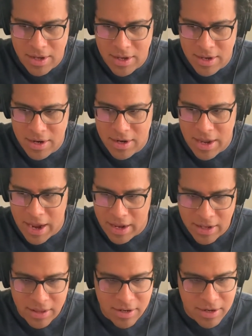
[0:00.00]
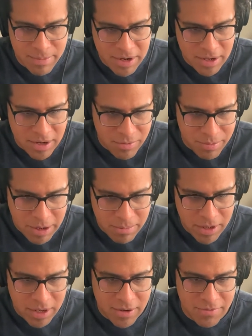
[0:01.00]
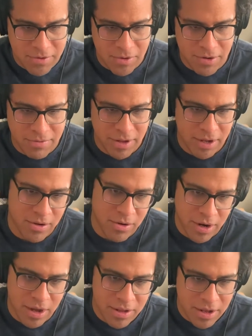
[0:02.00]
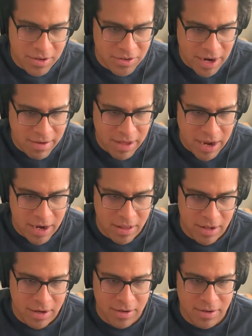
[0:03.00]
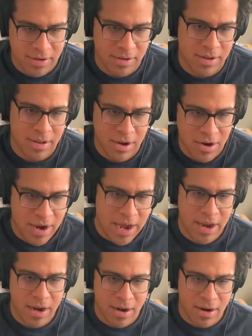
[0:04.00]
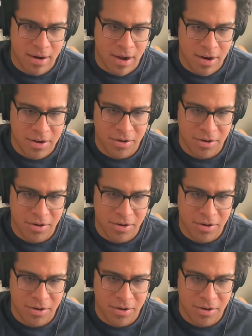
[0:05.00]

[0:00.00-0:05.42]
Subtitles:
in Haiti and the Dominican Republic of sort of like going on the other side of the island. They're not on